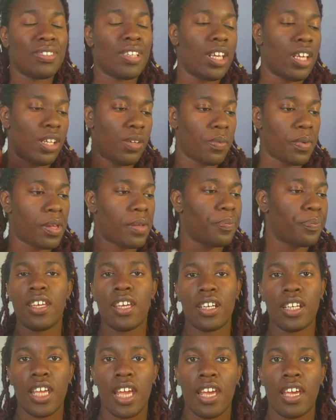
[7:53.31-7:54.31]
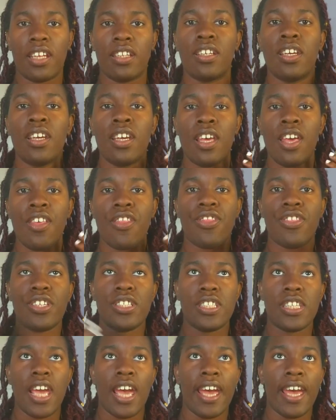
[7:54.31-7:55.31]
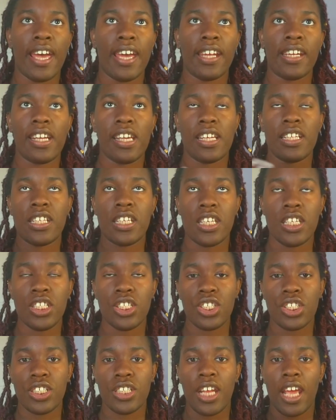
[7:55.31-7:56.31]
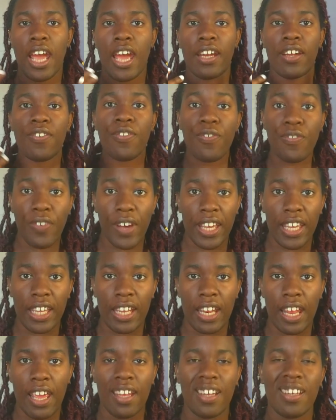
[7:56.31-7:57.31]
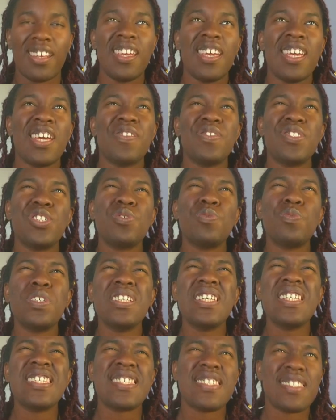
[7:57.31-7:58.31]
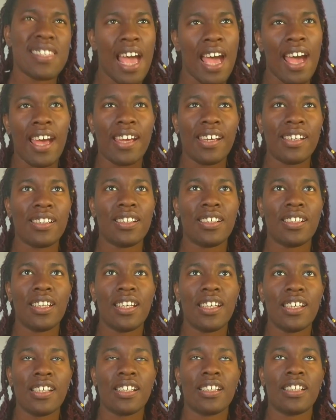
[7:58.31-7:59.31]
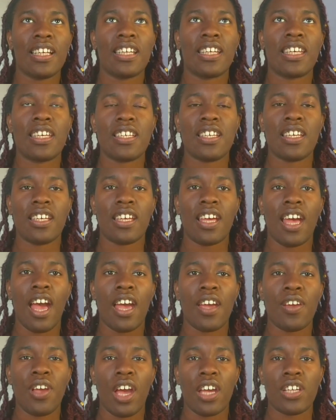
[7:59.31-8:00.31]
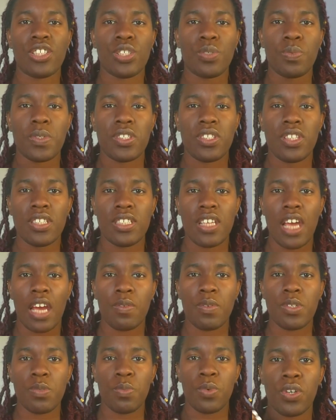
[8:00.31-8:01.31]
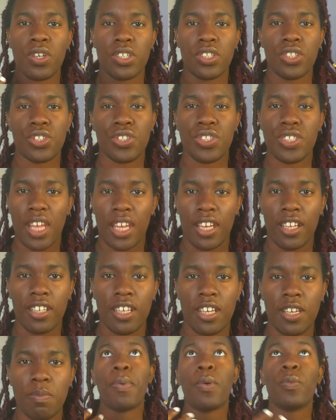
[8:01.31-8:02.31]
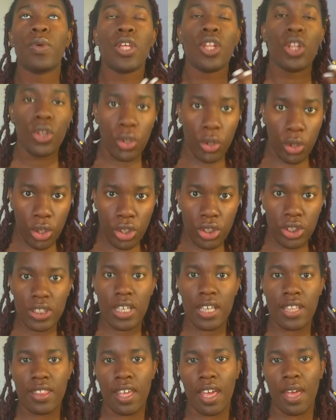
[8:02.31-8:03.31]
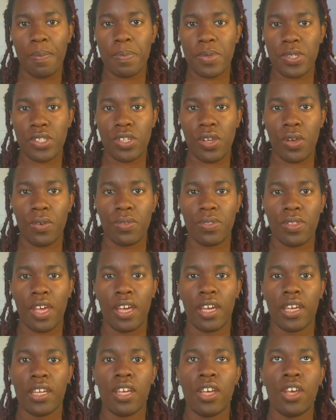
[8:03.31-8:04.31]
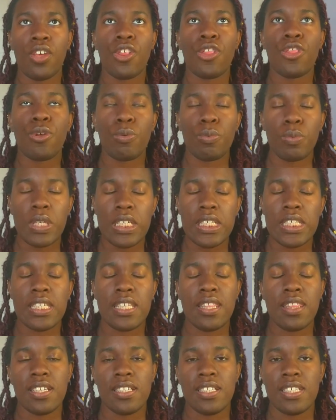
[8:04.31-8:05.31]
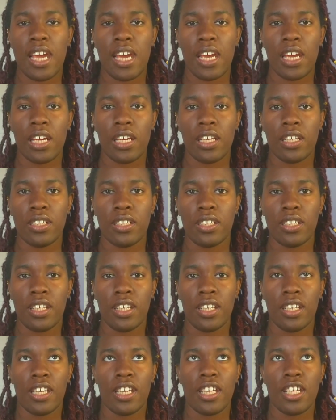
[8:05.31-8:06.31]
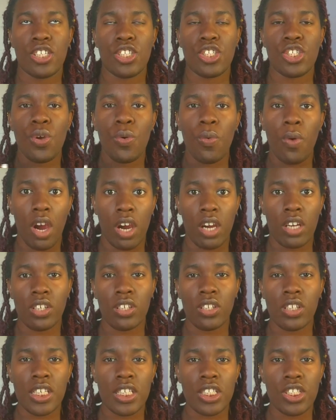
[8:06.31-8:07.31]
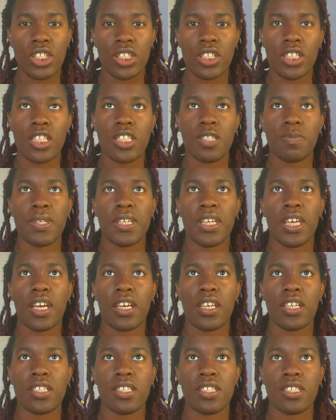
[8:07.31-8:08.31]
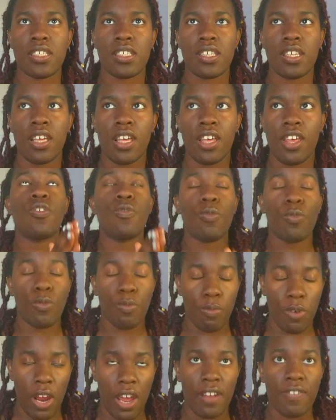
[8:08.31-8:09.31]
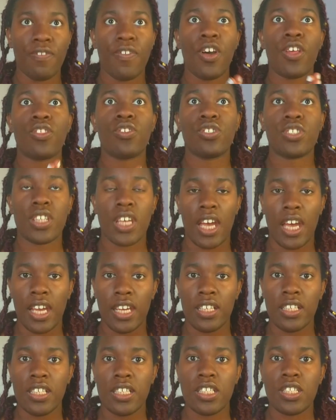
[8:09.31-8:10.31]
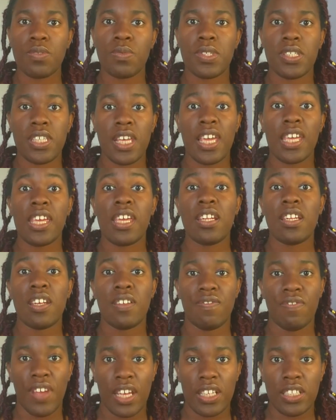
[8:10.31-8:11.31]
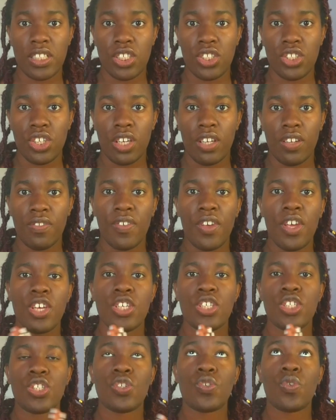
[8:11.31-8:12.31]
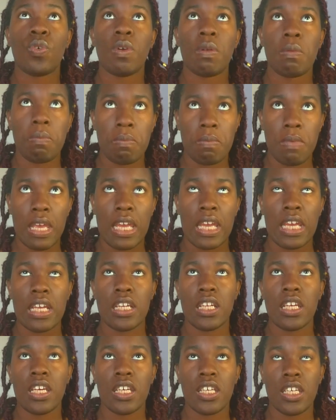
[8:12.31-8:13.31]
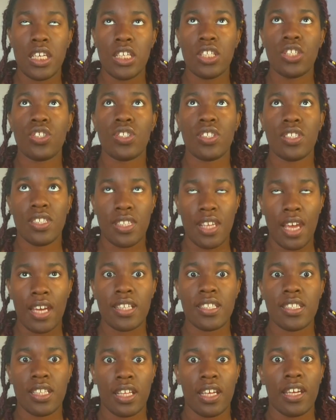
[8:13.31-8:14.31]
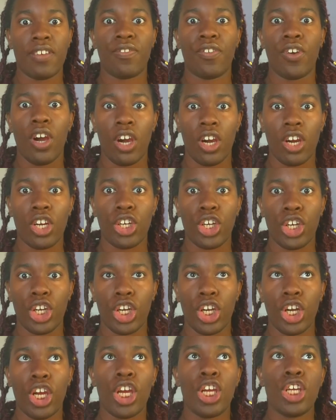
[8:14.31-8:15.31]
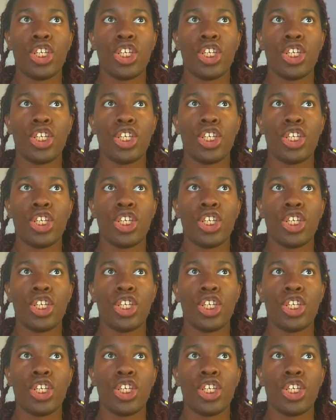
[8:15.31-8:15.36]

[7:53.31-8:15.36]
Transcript: Anyway, yet again, the dad and hye-jun had a fight and it was just really sad. Like, I just wish the dad was understanding. But we learned in the episode that the reason the dad is so hard on hye-jun is because the grandfather's kindness was taken advantage of. So it made hye-jun's dad's life harder.